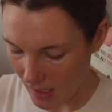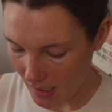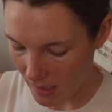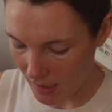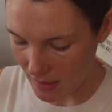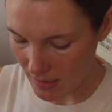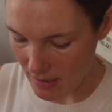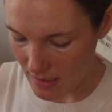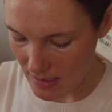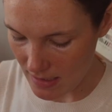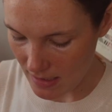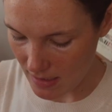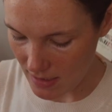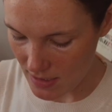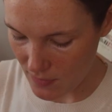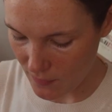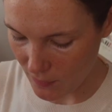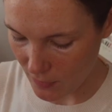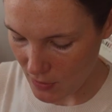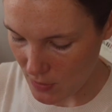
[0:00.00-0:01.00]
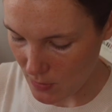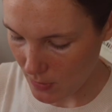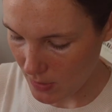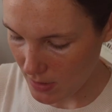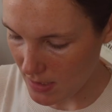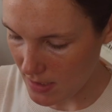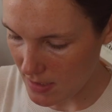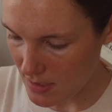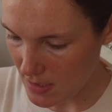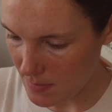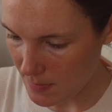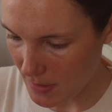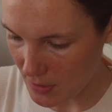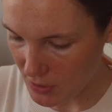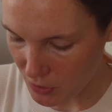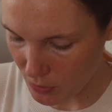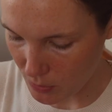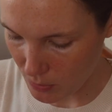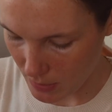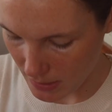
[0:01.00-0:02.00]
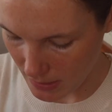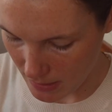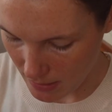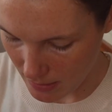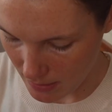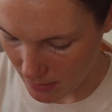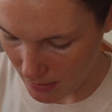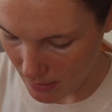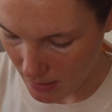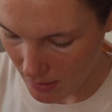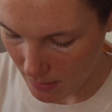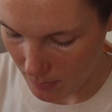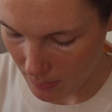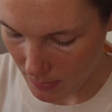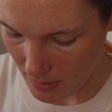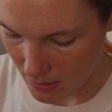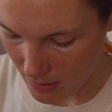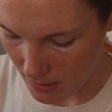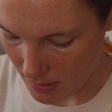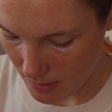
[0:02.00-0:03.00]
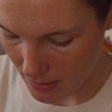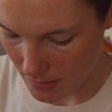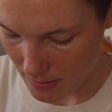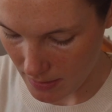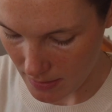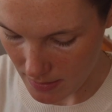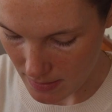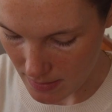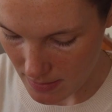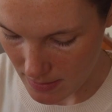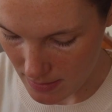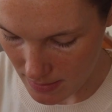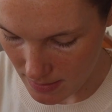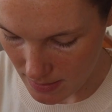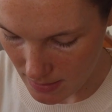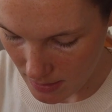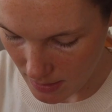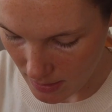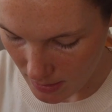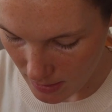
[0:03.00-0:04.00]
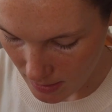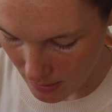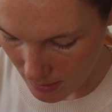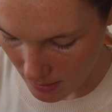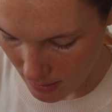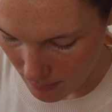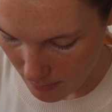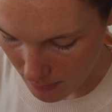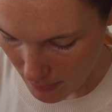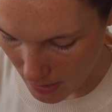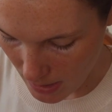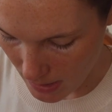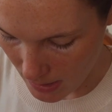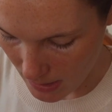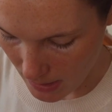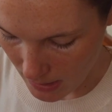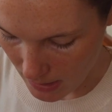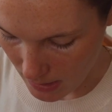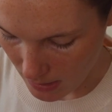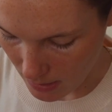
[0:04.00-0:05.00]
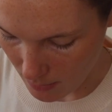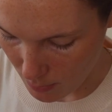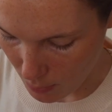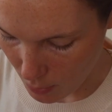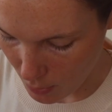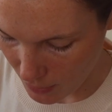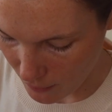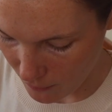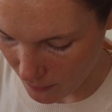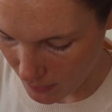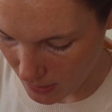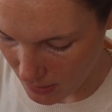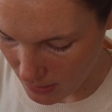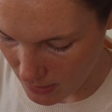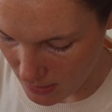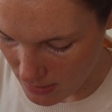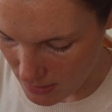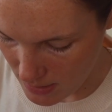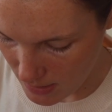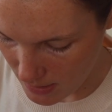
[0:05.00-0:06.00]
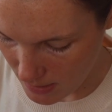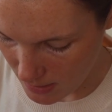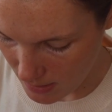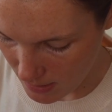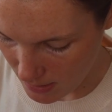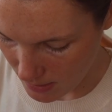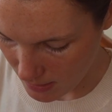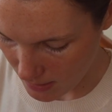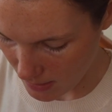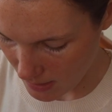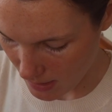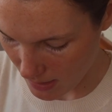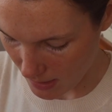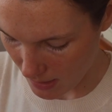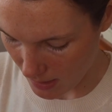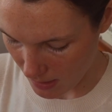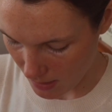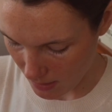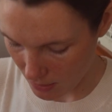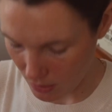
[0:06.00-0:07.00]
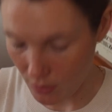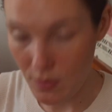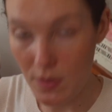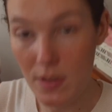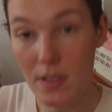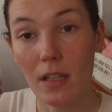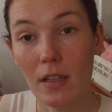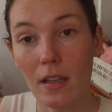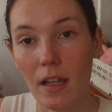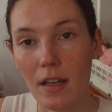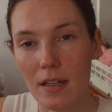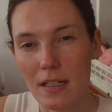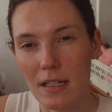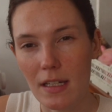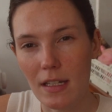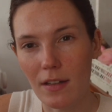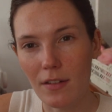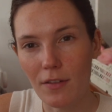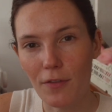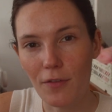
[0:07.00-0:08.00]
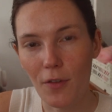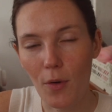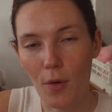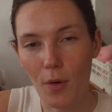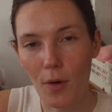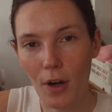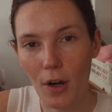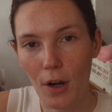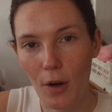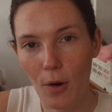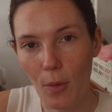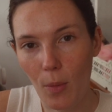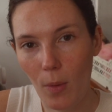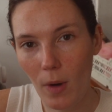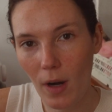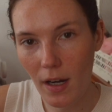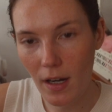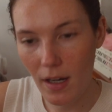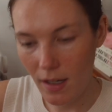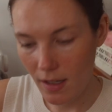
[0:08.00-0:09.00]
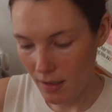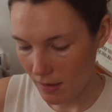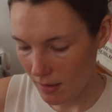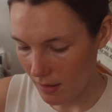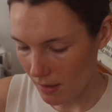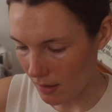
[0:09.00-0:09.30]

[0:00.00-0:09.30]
And this first one is a special one because my boyfriend goes to London for work,